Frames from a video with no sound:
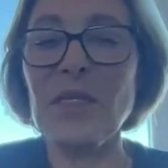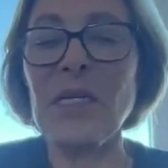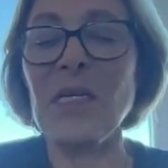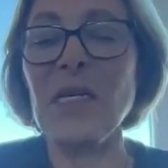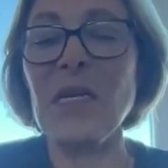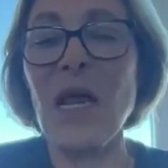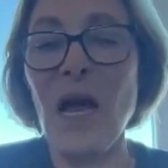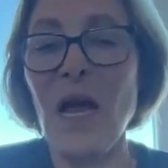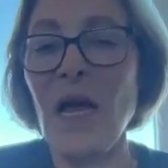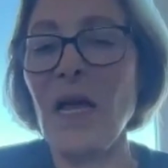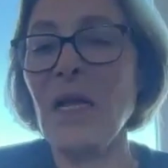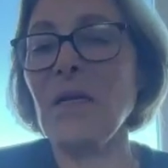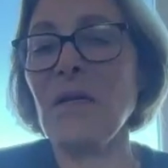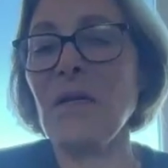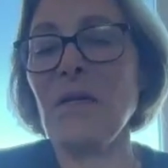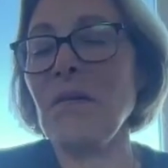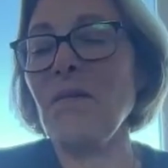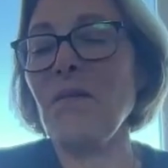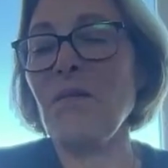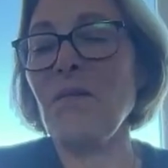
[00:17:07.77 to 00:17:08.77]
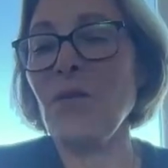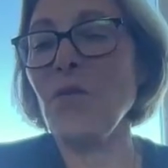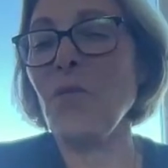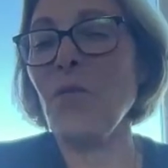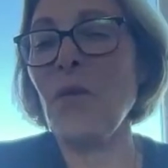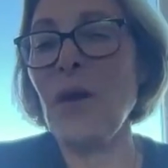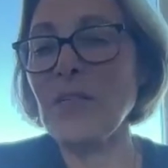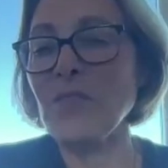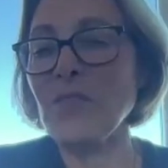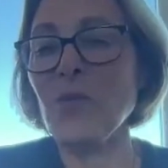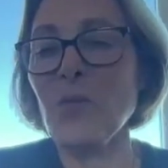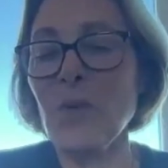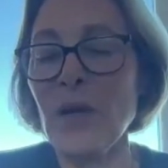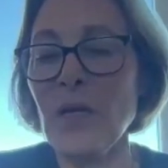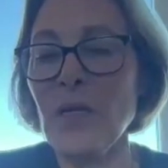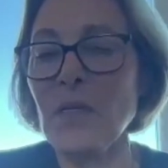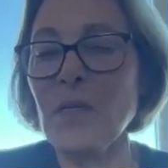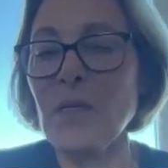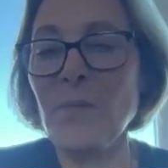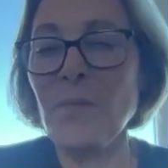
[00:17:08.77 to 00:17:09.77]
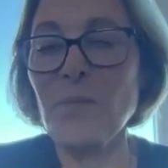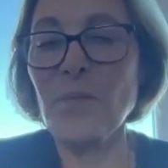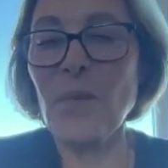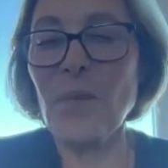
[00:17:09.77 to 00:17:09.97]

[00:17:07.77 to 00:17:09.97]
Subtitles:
did not graduate,